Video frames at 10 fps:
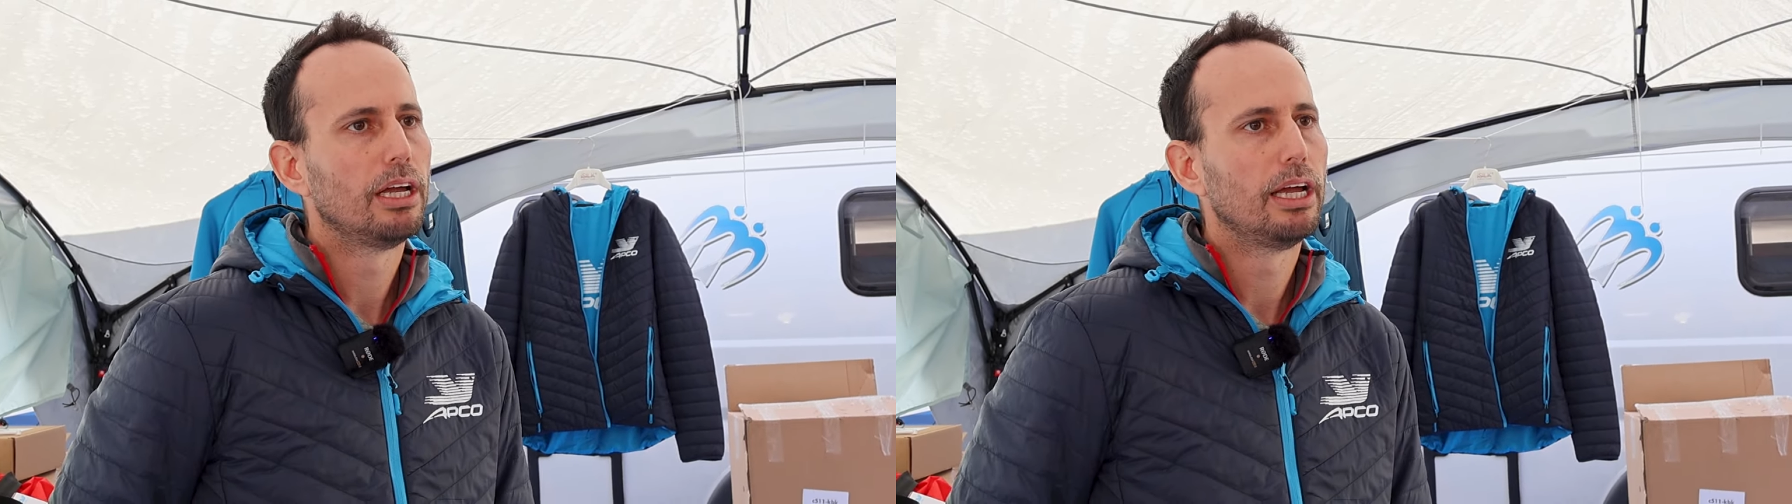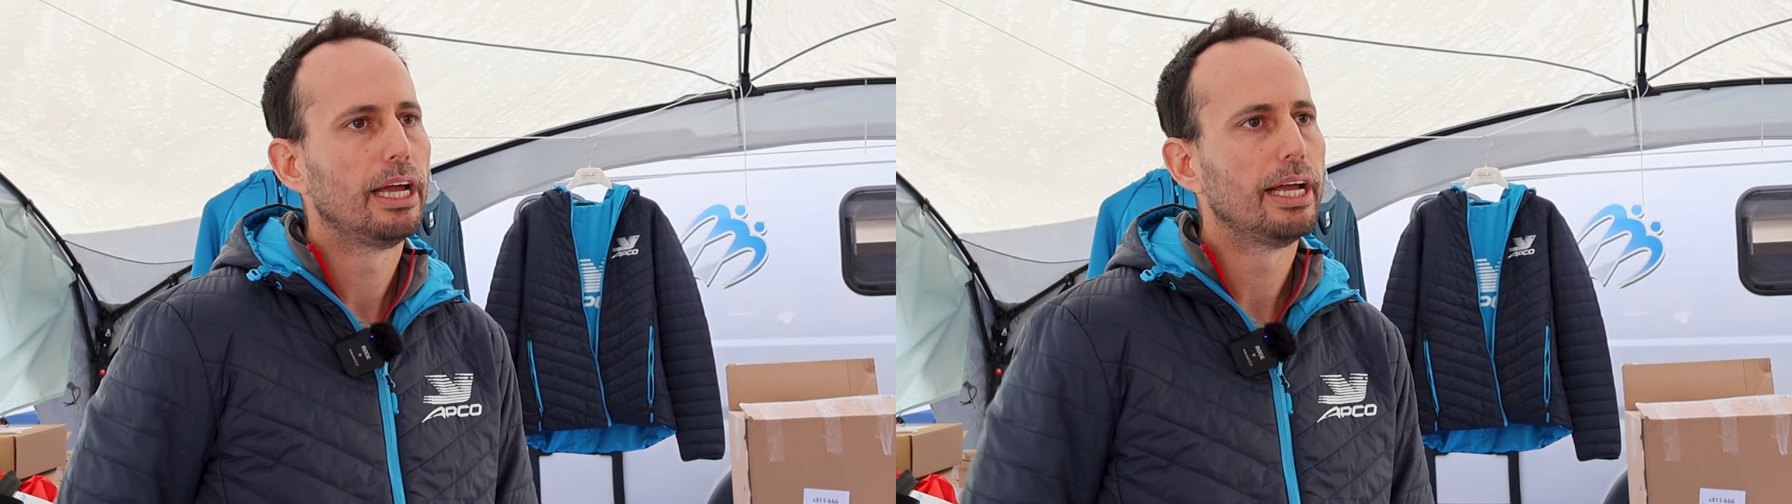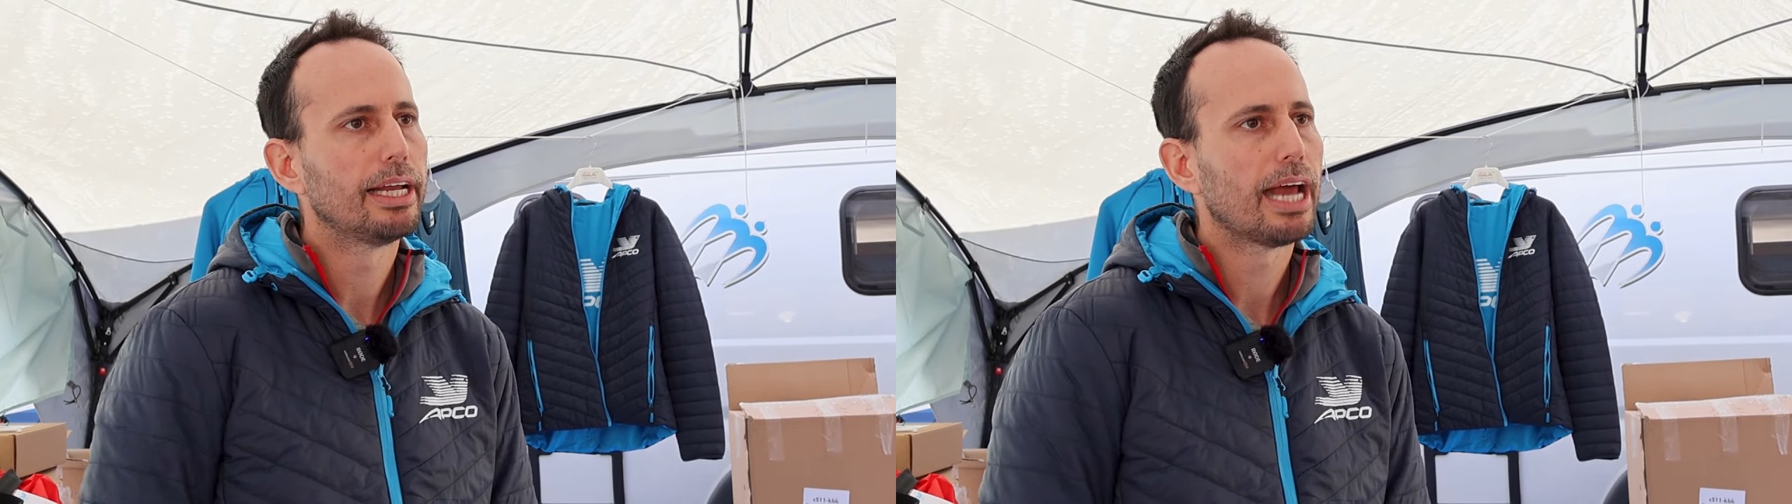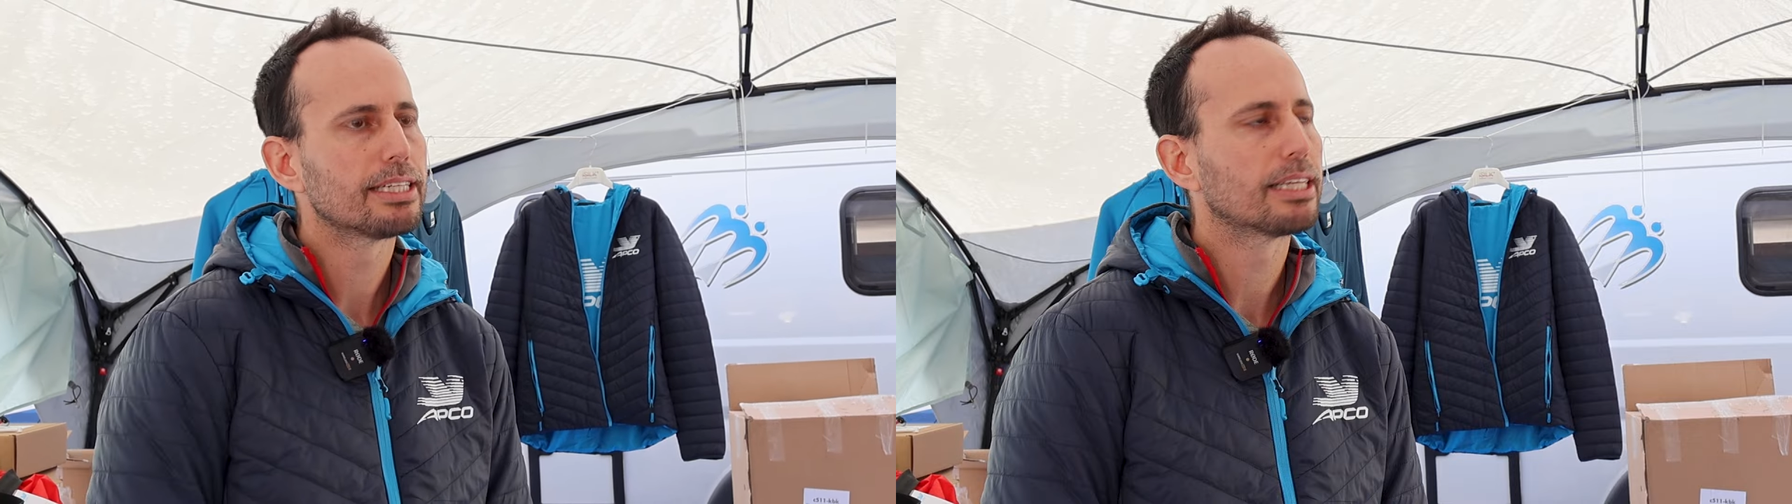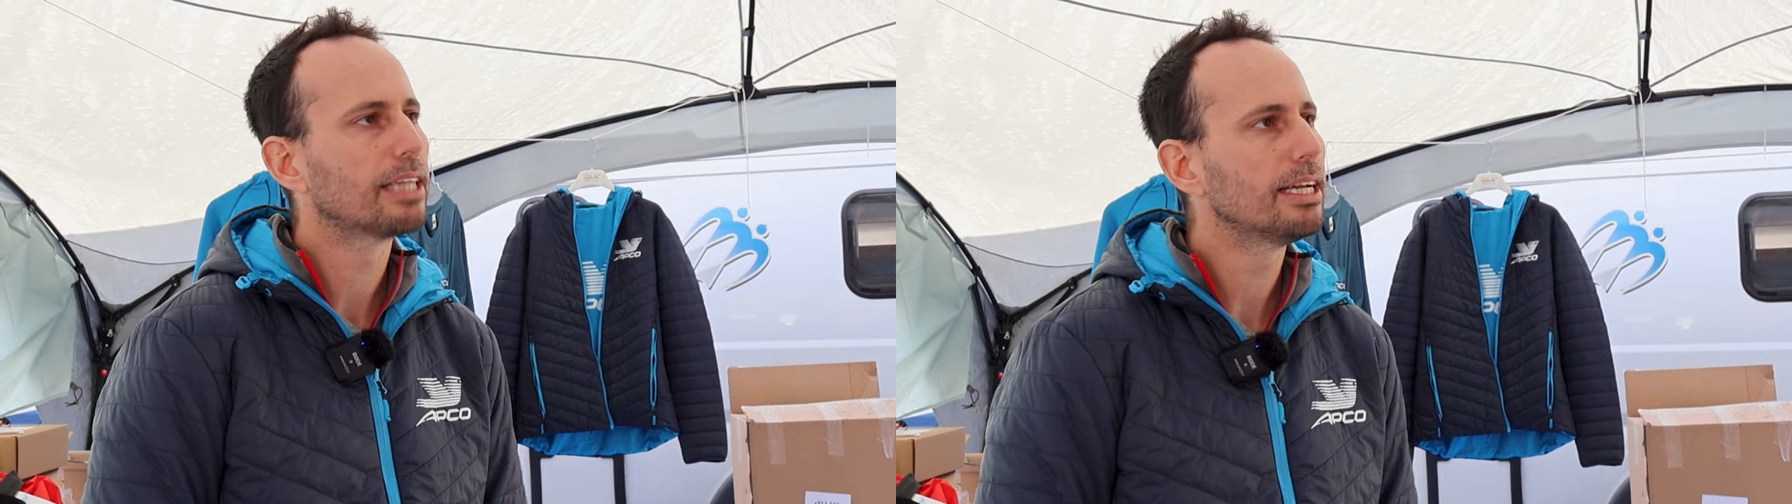It
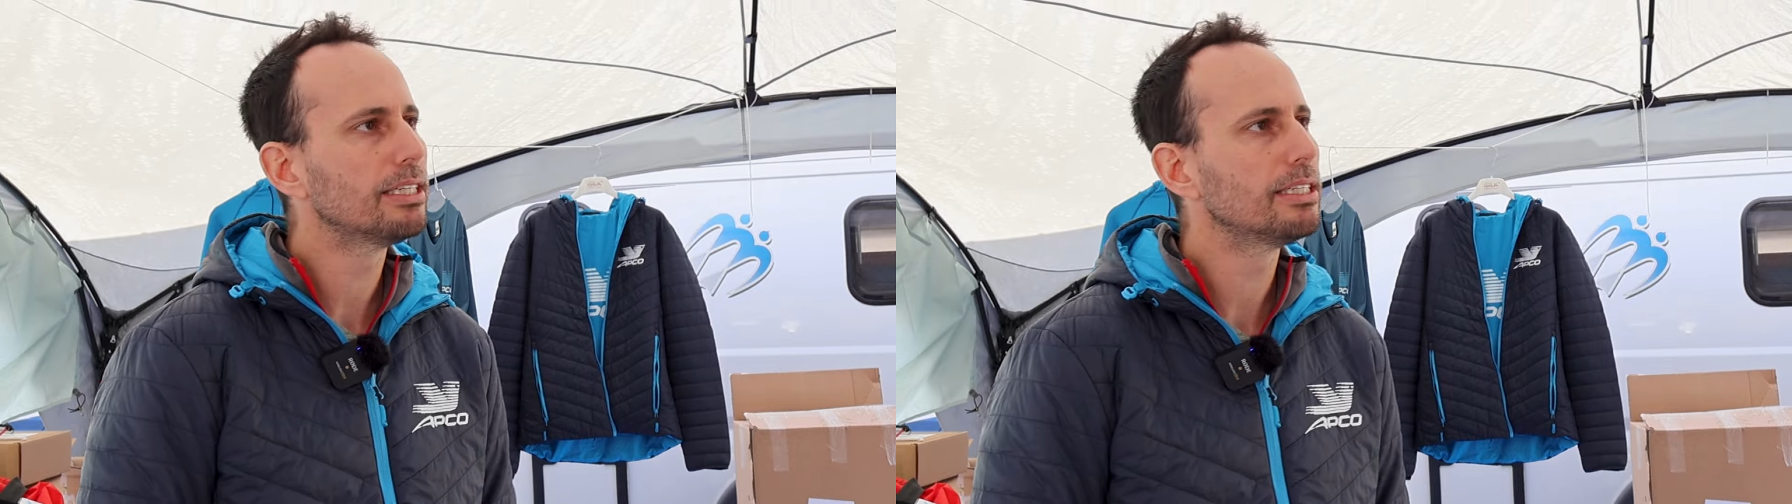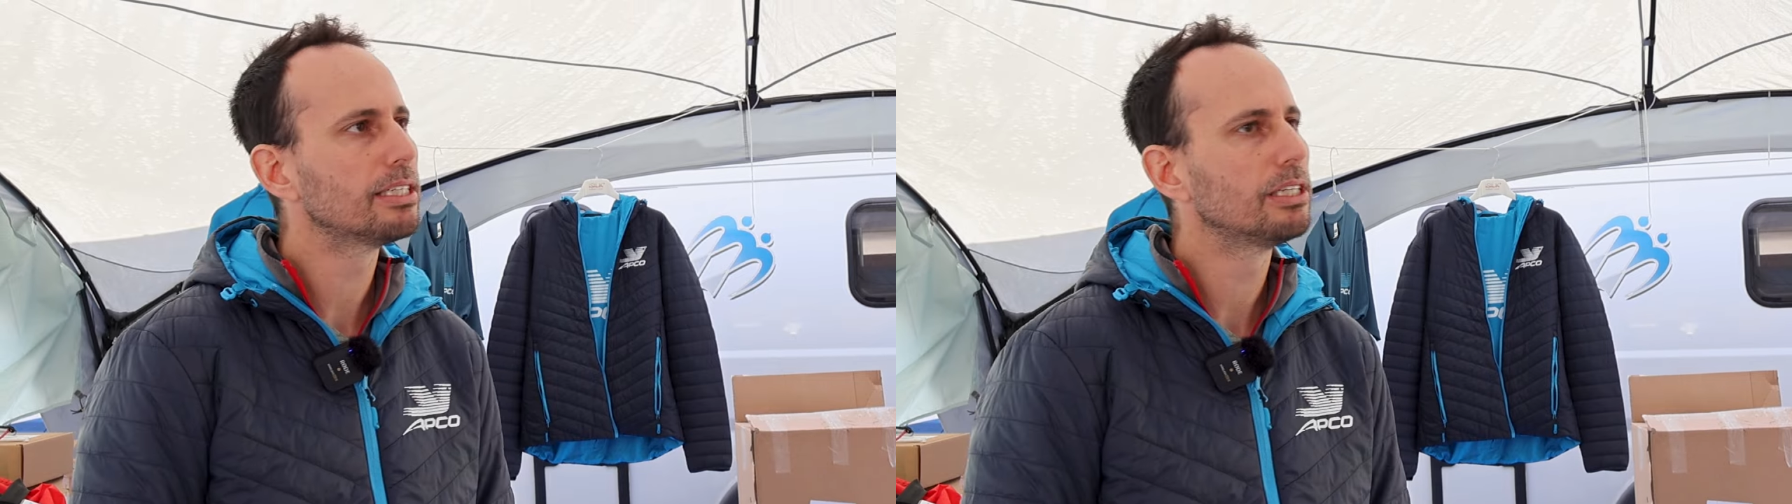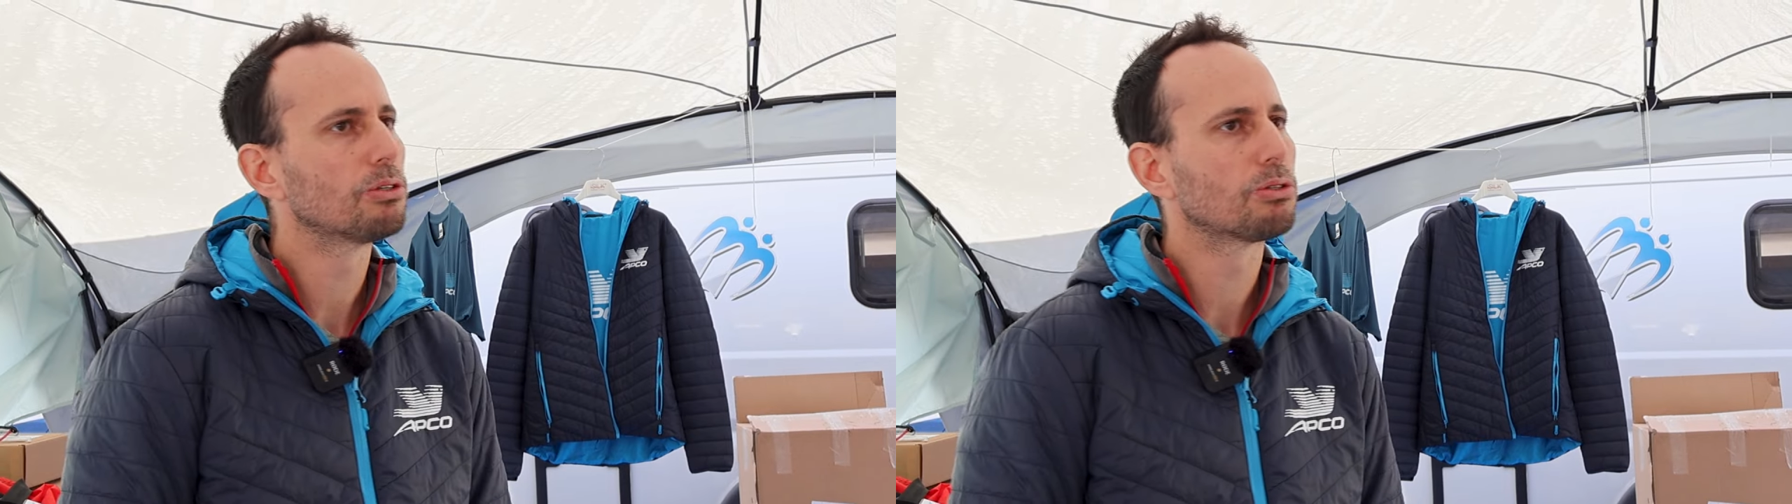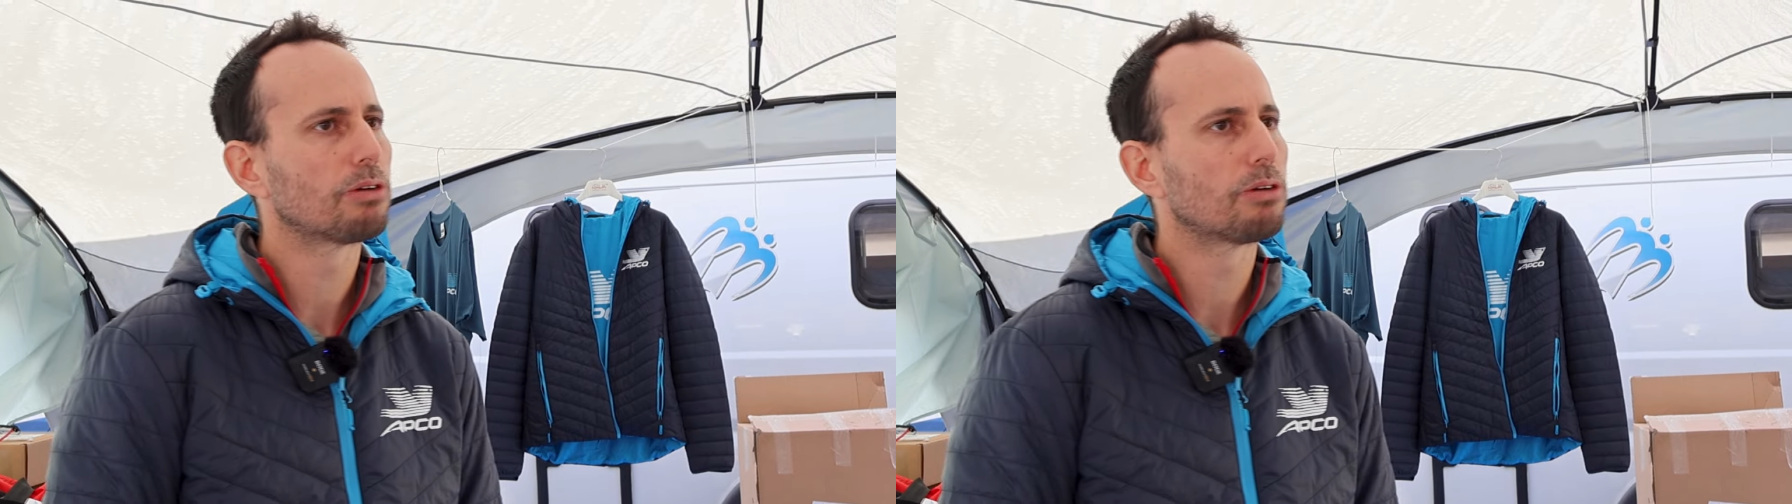has a tendency to